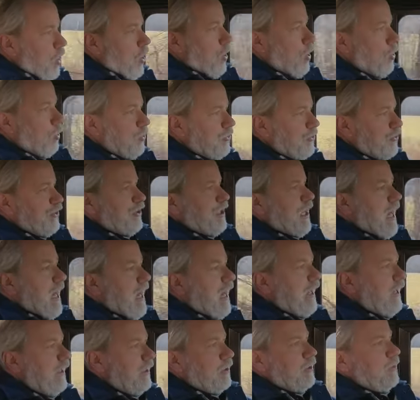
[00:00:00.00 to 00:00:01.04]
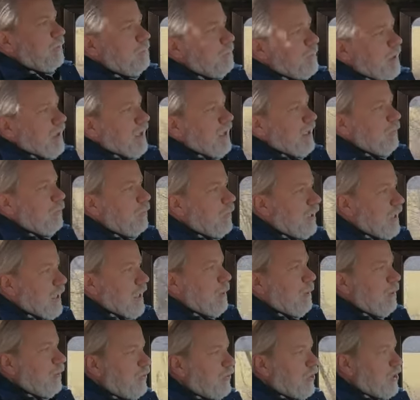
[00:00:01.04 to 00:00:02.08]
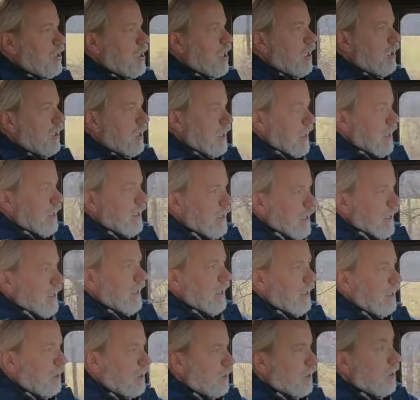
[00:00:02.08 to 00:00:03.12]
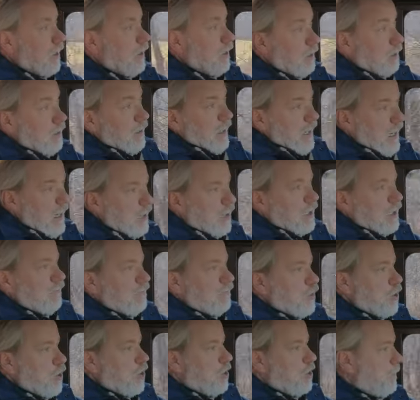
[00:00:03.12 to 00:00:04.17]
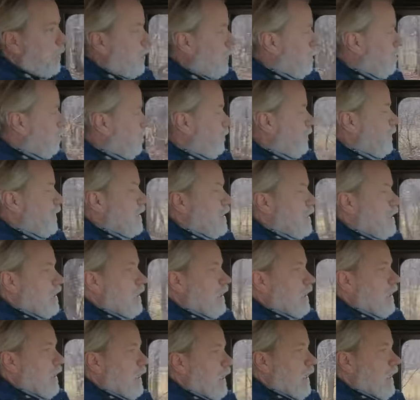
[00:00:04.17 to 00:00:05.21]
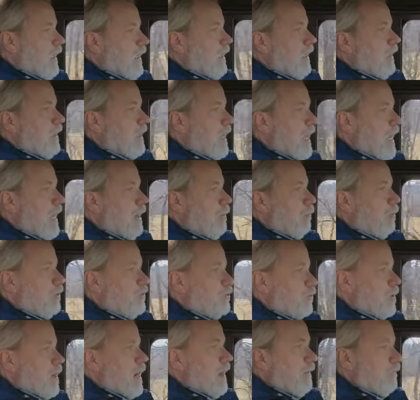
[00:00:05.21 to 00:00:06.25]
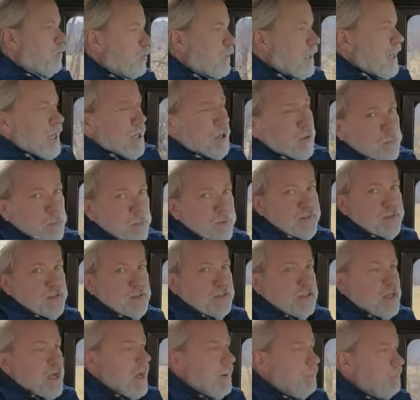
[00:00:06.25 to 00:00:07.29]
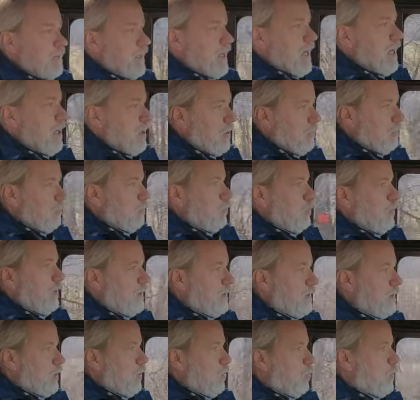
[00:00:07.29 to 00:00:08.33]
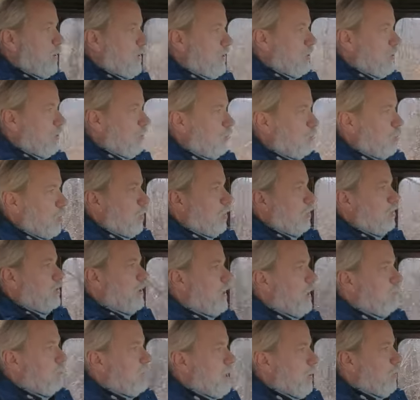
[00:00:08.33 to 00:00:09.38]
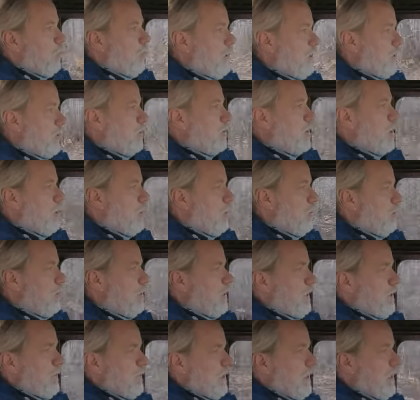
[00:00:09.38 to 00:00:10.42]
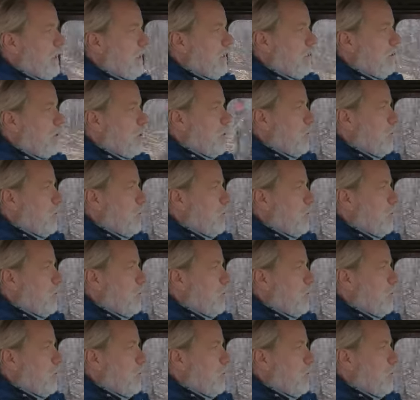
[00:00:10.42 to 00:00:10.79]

old style, meaning when I was a young guy, I had a had a convertible, and I would drive around with the top down, with the windows rolled up, my winter coat, and the heat